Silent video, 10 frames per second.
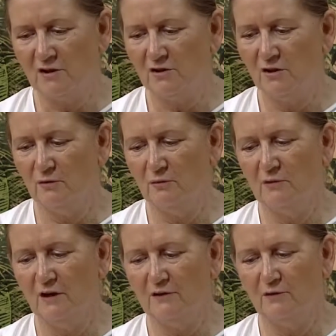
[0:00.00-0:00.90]
So,
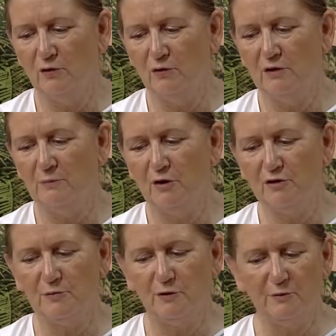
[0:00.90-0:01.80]
out of all the
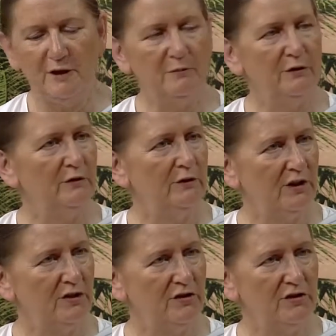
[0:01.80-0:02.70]
possible people who are
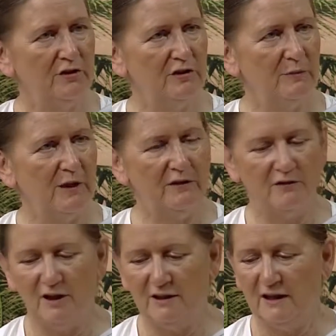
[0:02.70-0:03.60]
concerned about
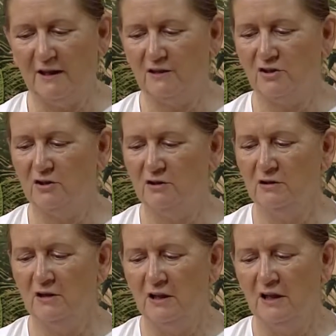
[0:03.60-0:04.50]
right
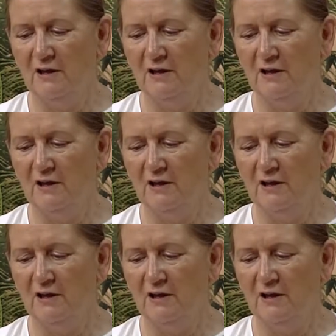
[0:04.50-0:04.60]
action,